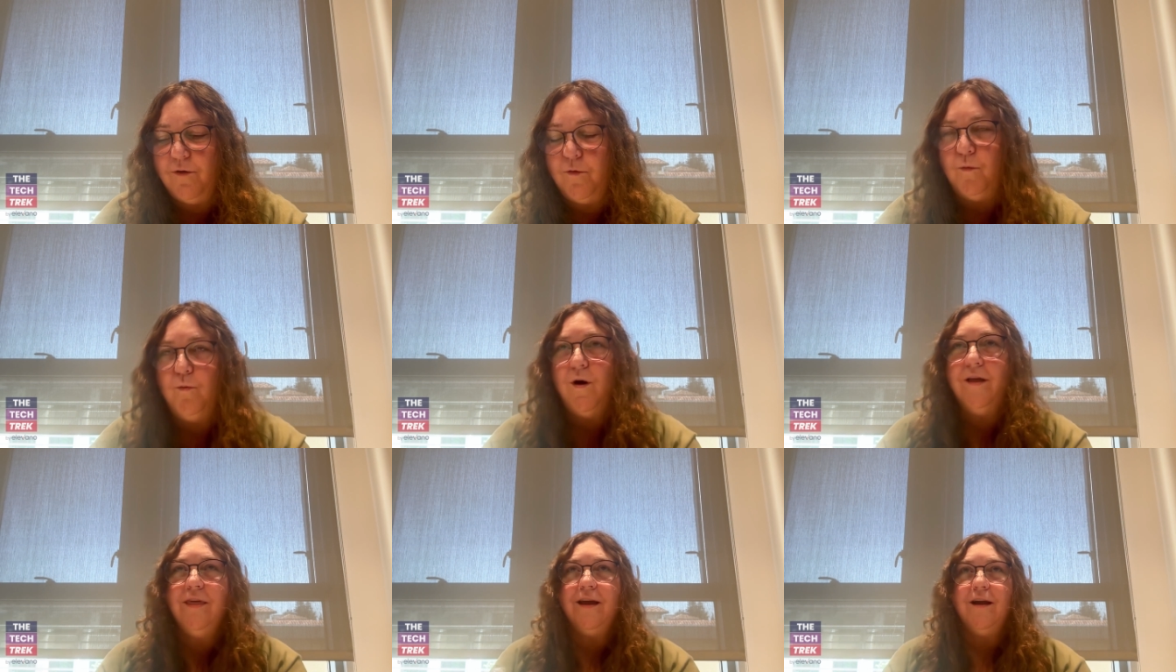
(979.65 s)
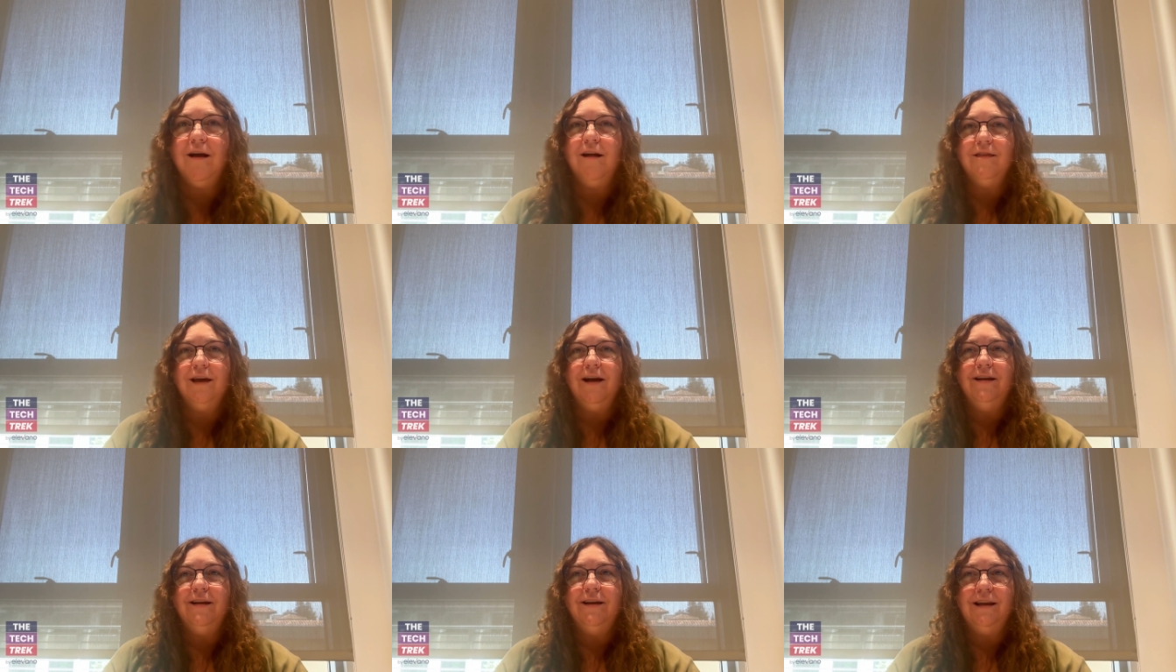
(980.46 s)
one thing
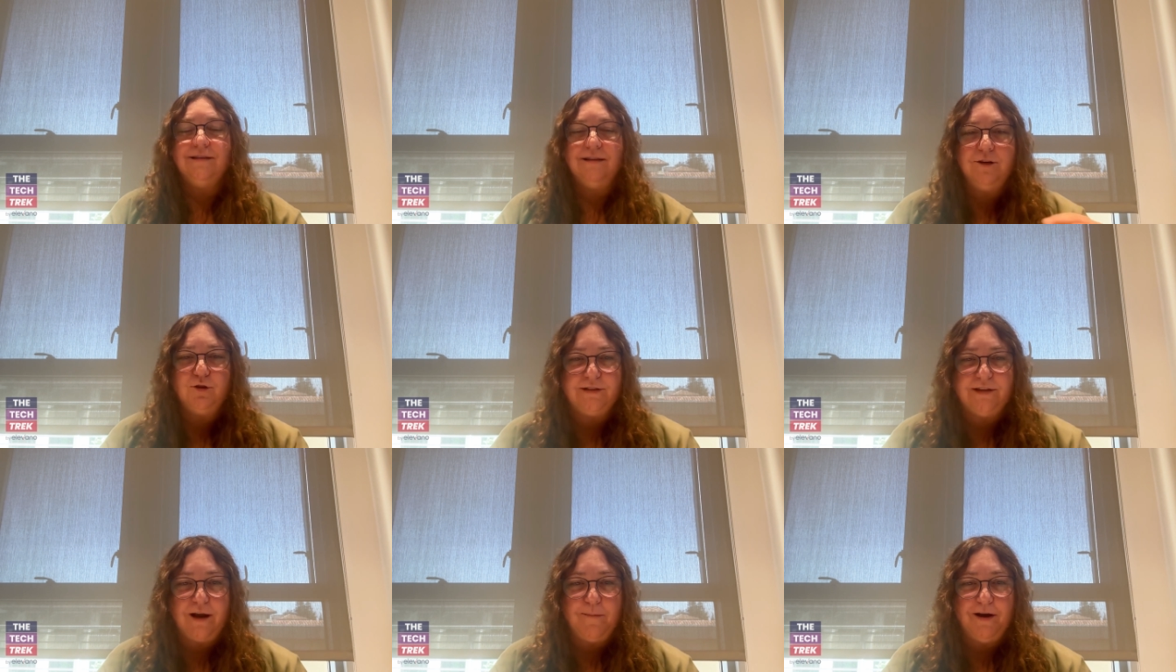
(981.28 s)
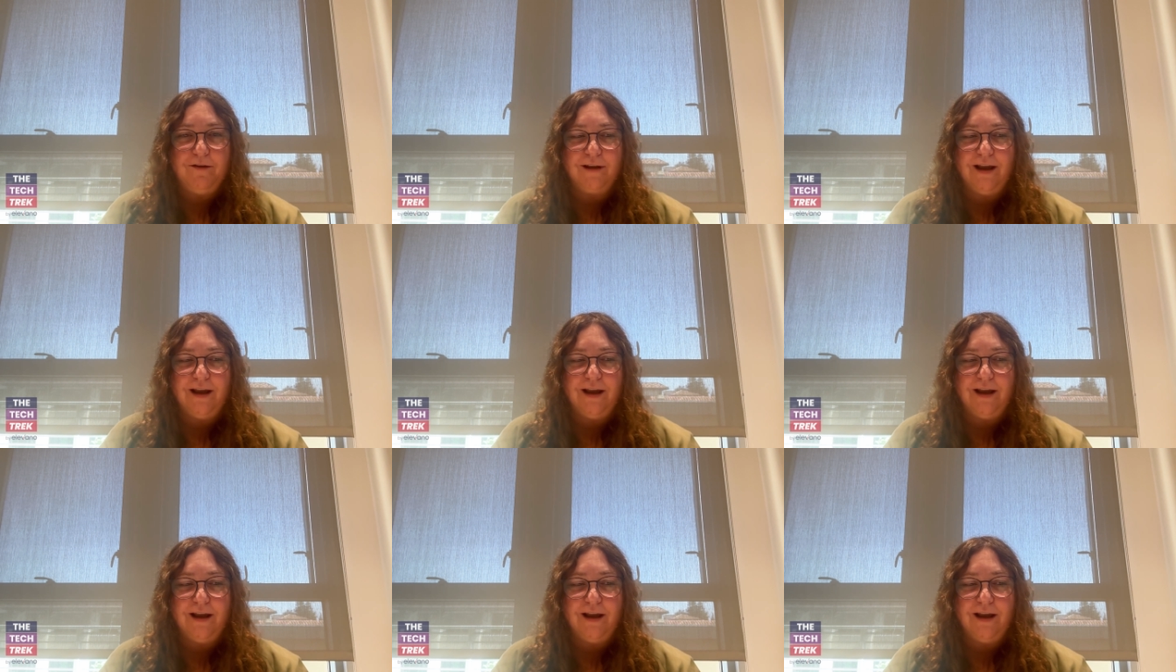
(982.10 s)
that is interesting about